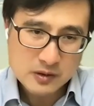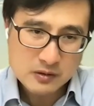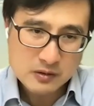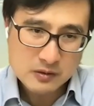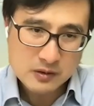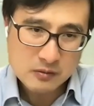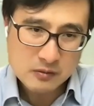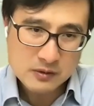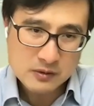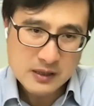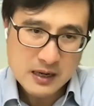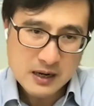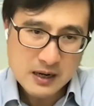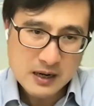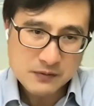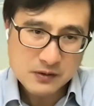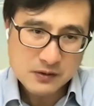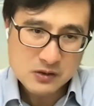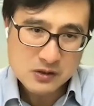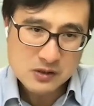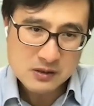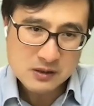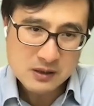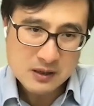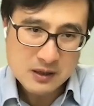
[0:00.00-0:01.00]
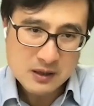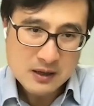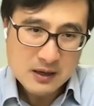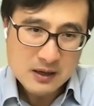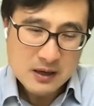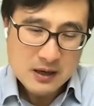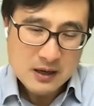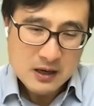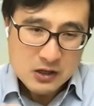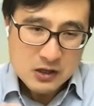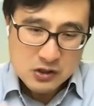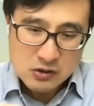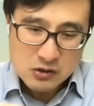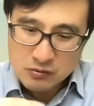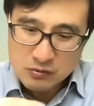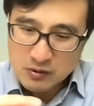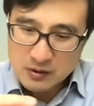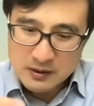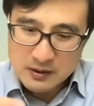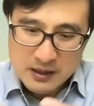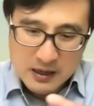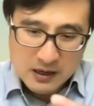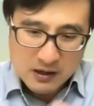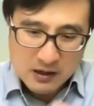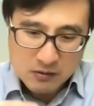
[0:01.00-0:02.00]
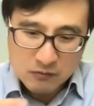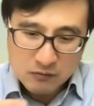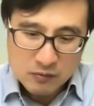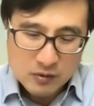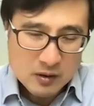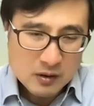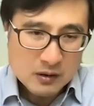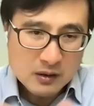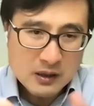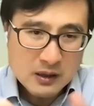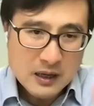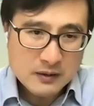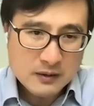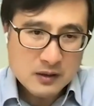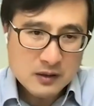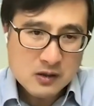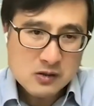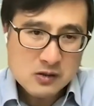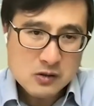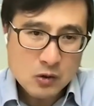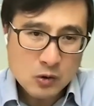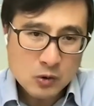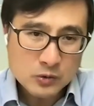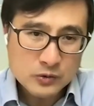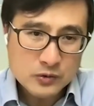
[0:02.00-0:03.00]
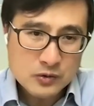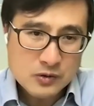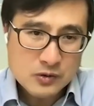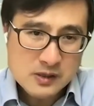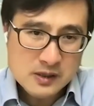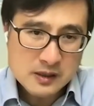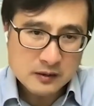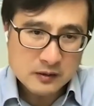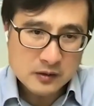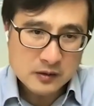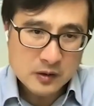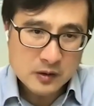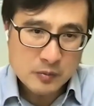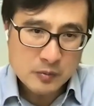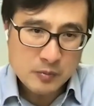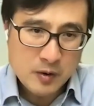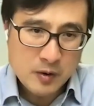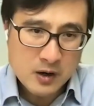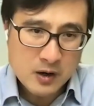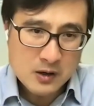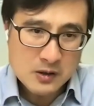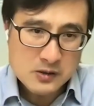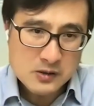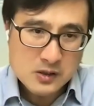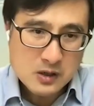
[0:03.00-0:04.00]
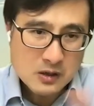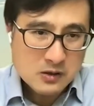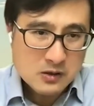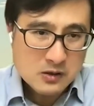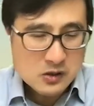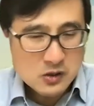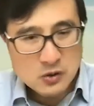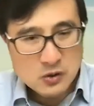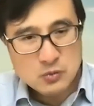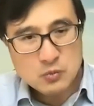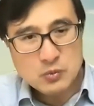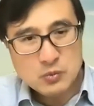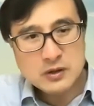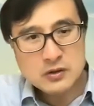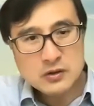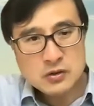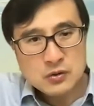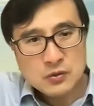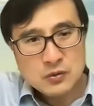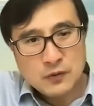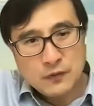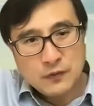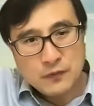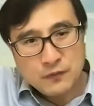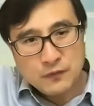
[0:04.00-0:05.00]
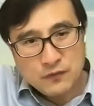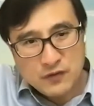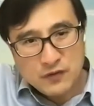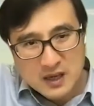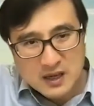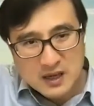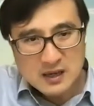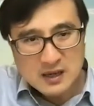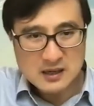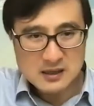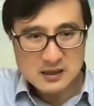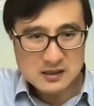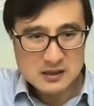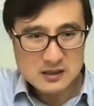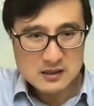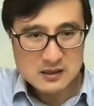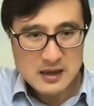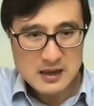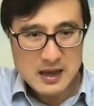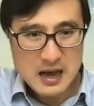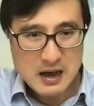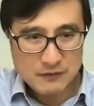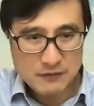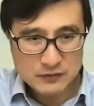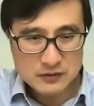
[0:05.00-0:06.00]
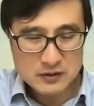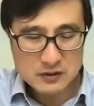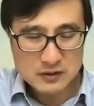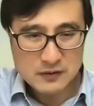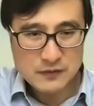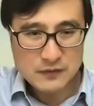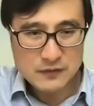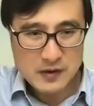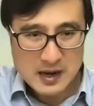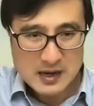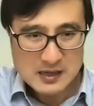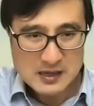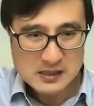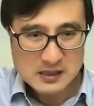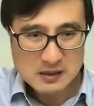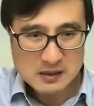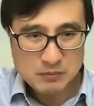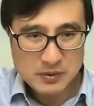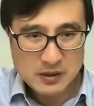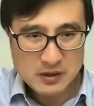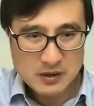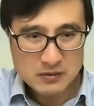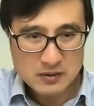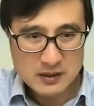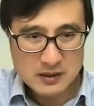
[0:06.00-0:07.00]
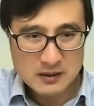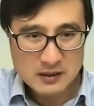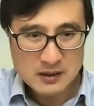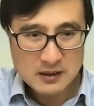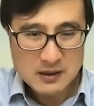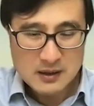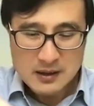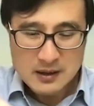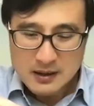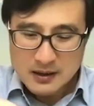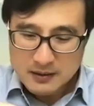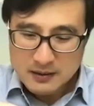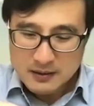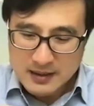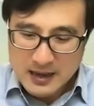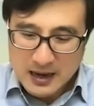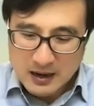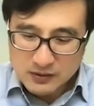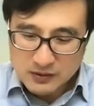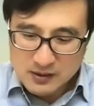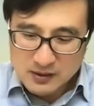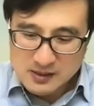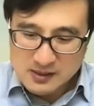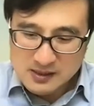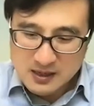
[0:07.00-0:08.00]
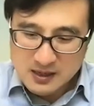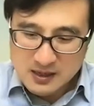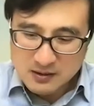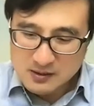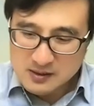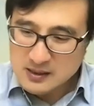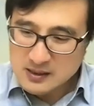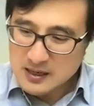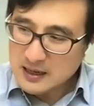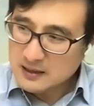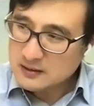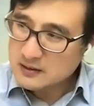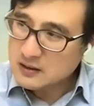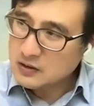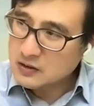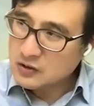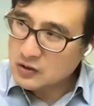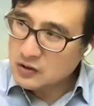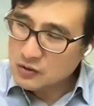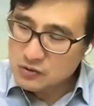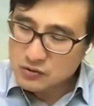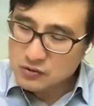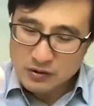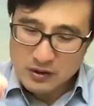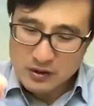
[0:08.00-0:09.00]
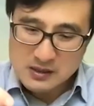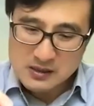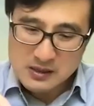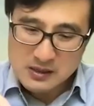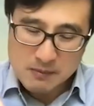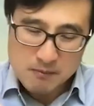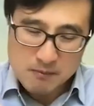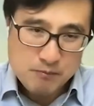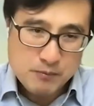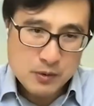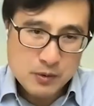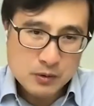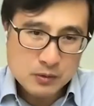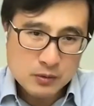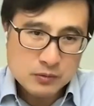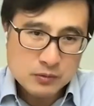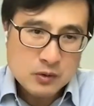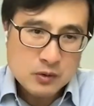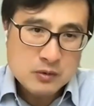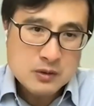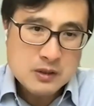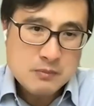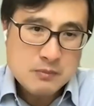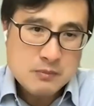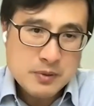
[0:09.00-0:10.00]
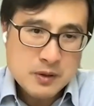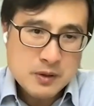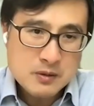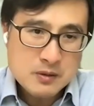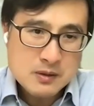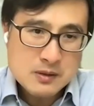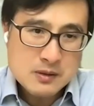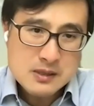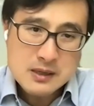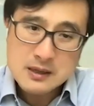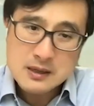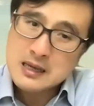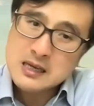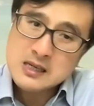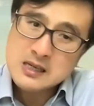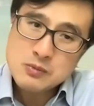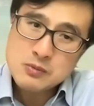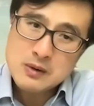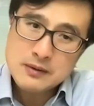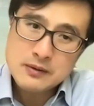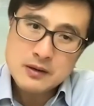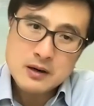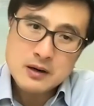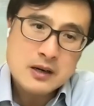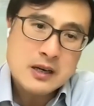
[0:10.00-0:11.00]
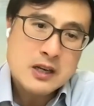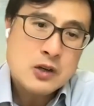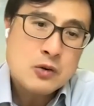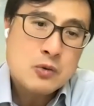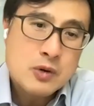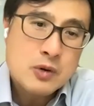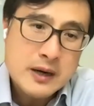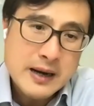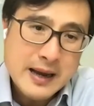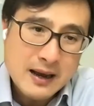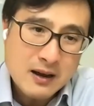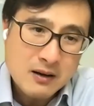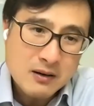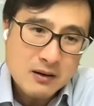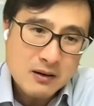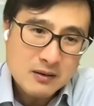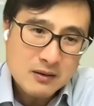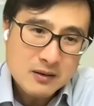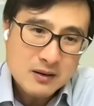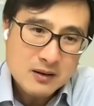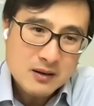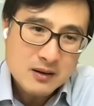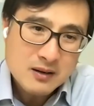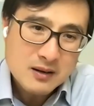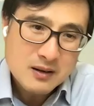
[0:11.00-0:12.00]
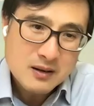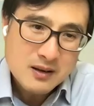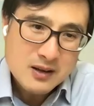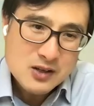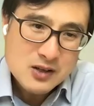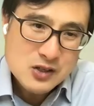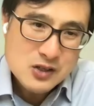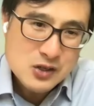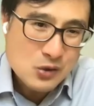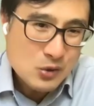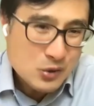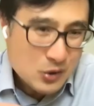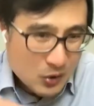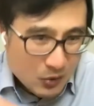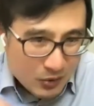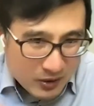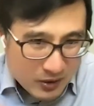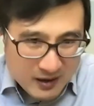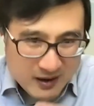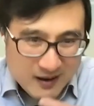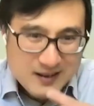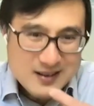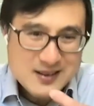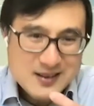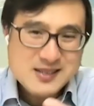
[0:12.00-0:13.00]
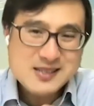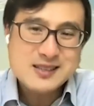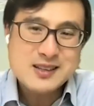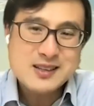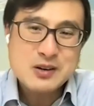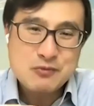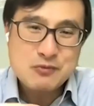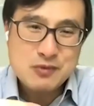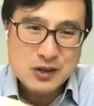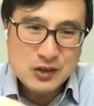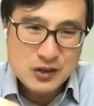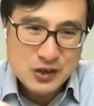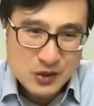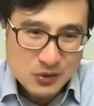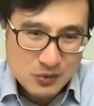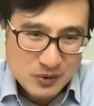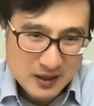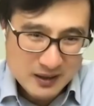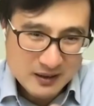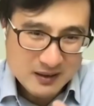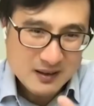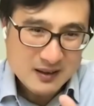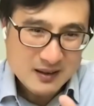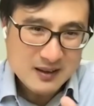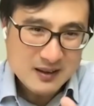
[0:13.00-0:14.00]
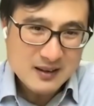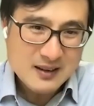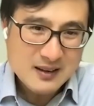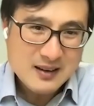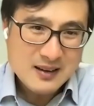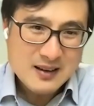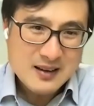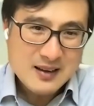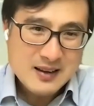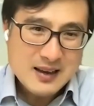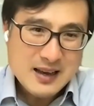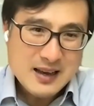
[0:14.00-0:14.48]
described earlier, the autophagy. So you're getting rid of a lot of these older cellular parts. And so when you feed after the fasting period, now the cells take the nutrients and build new components. And guess what? They're newer now. So you're constantly renewing.